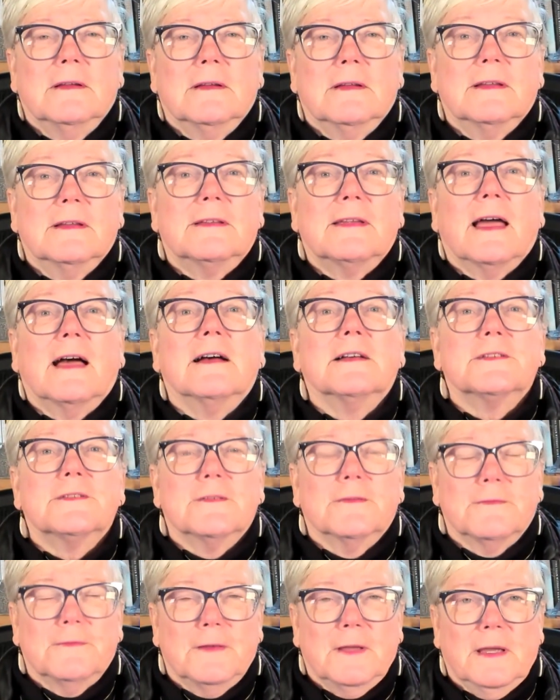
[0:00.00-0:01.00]

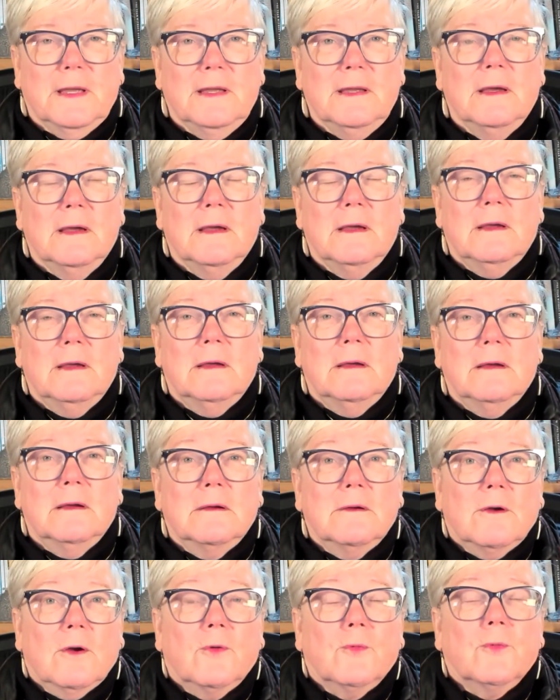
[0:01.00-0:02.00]
catastrophe
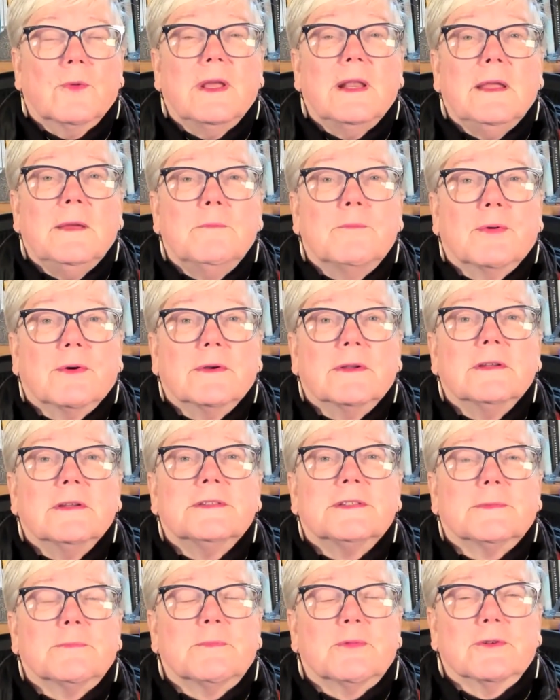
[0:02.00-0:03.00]
really
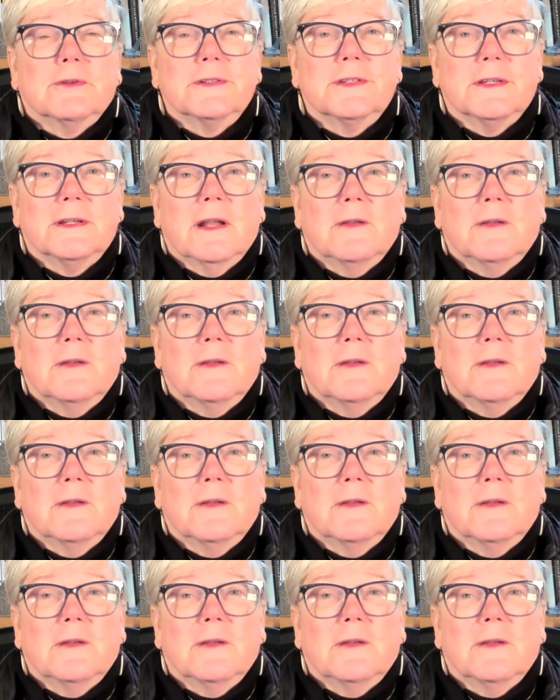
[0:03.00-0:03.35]
burdens a person.